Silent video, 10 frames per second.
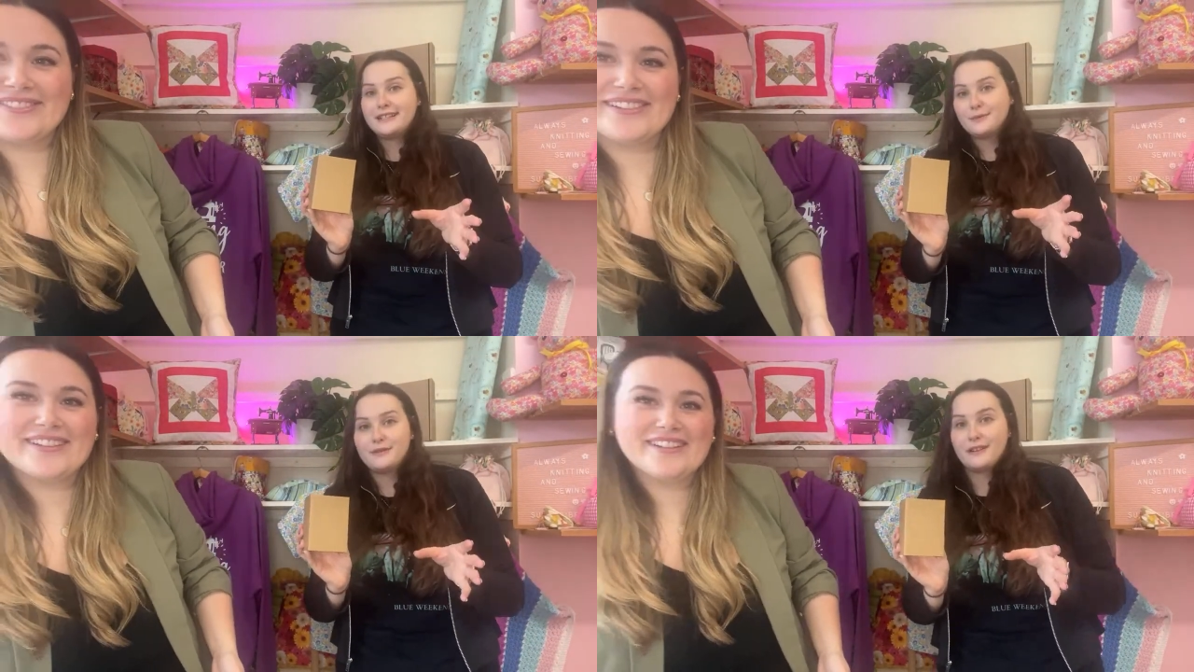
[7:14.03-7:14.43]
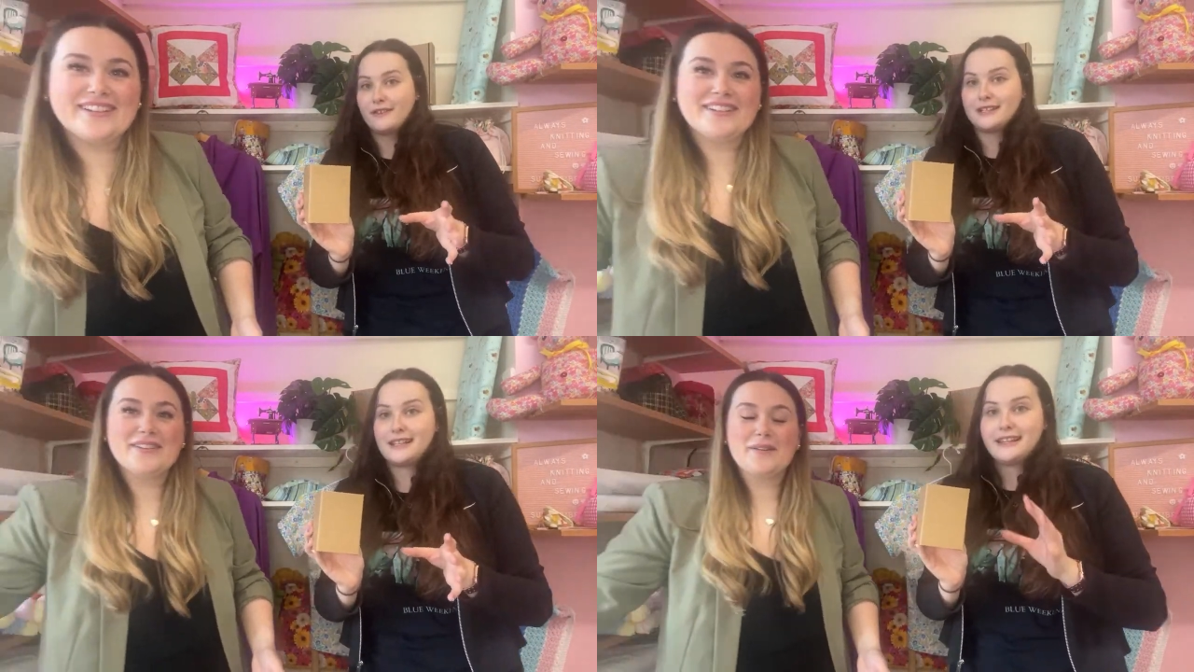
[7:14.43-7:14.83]
Speaker 1: We've never
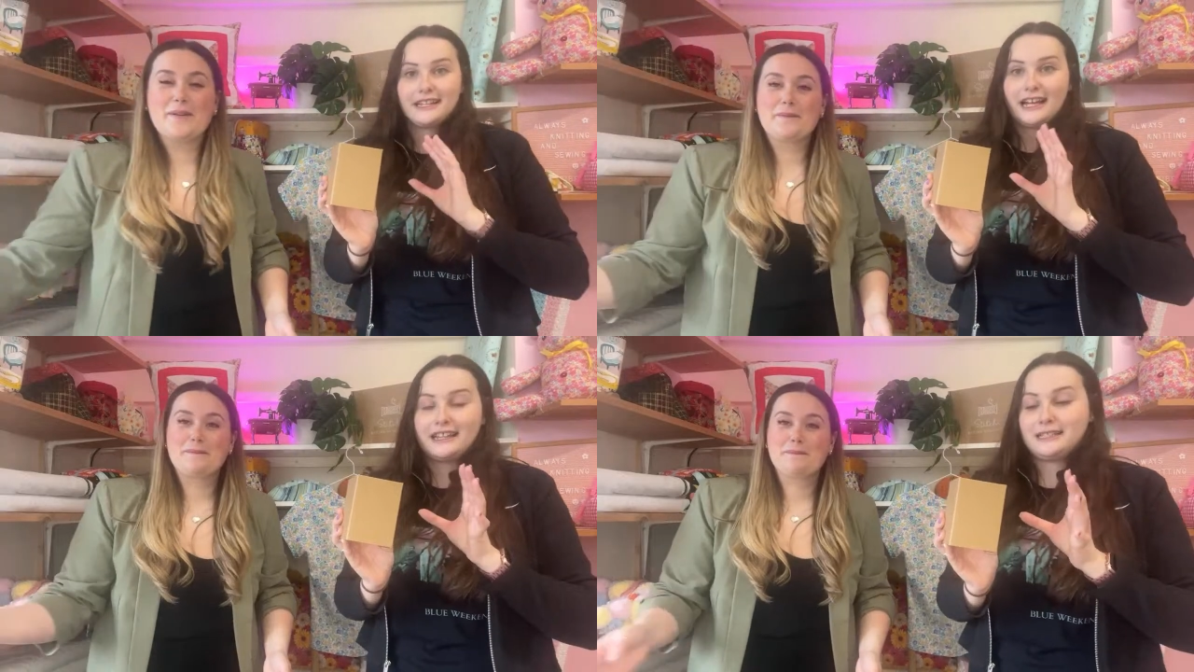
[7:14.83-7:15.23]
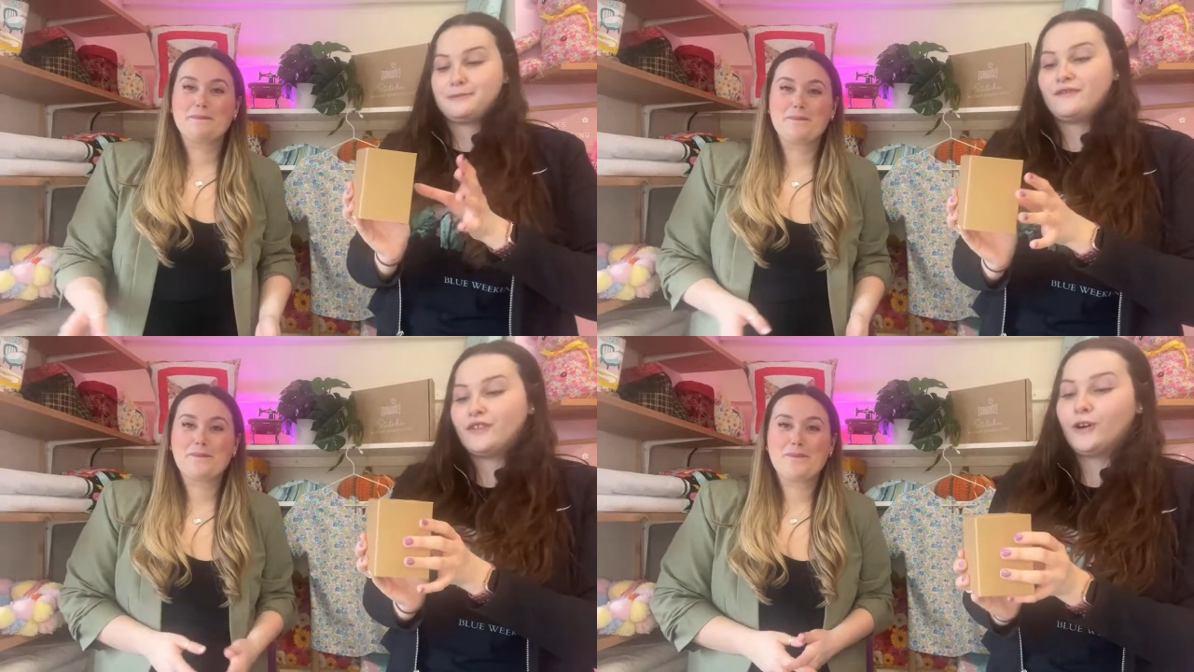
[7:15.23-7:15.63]
had anything like this
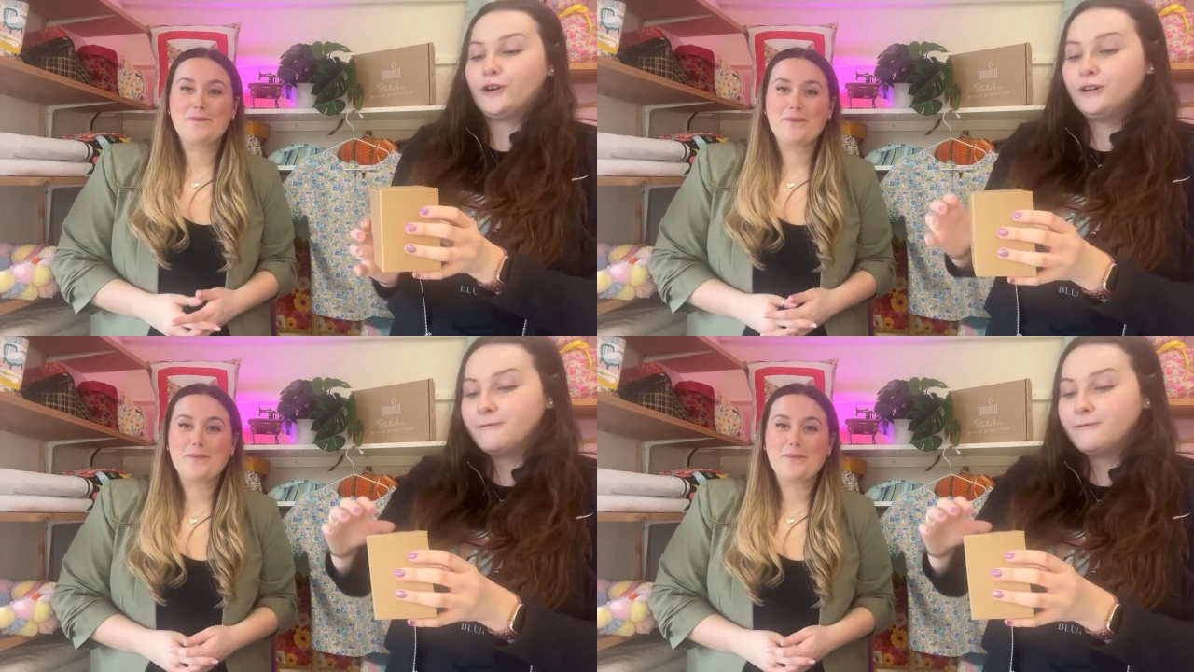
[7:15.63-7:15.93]
before.